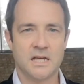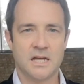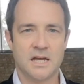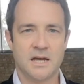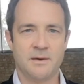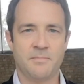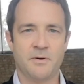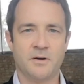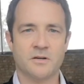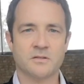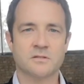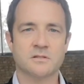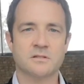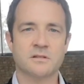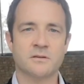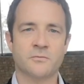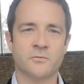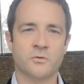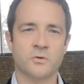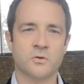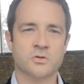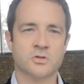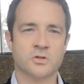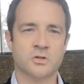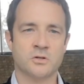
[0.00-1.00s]
about the
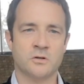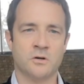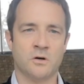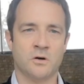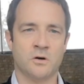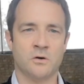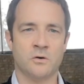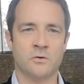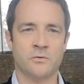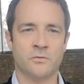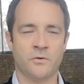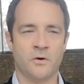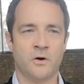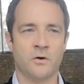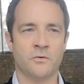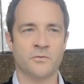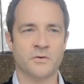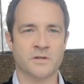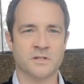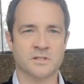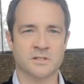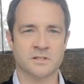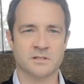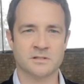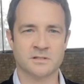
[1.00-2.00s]
future of
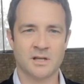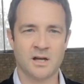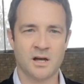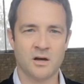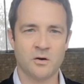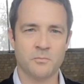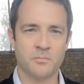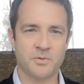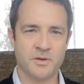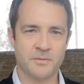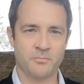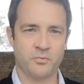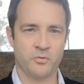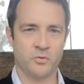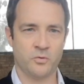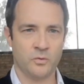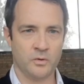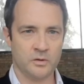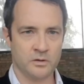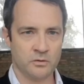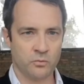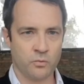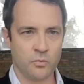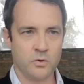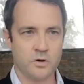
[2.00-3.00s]
offices, how people
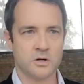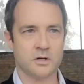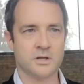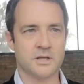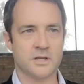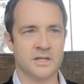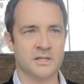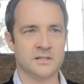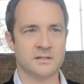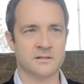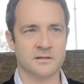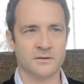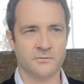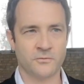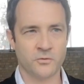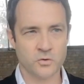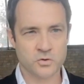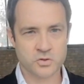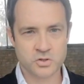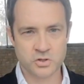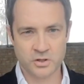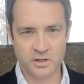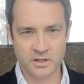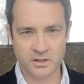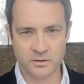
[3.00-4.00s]
will work in the
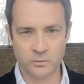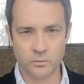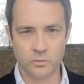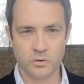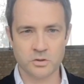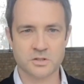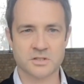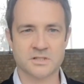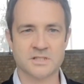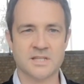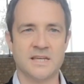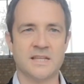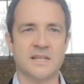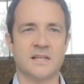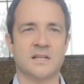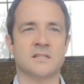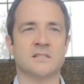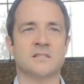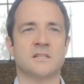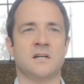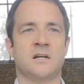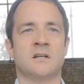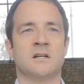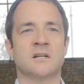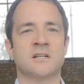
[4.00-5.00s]
future and what tenants
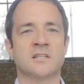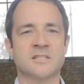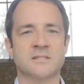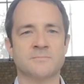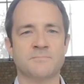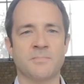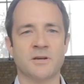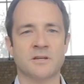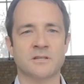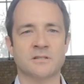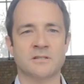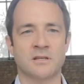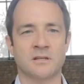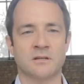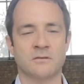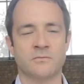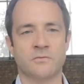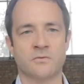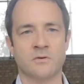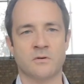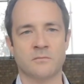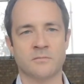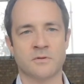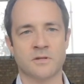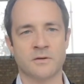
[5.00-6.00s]
are expecting
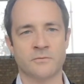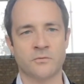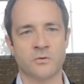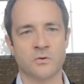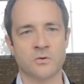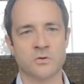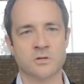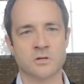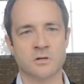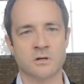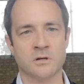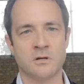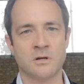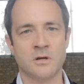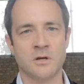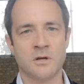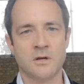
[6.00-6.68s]
from the future,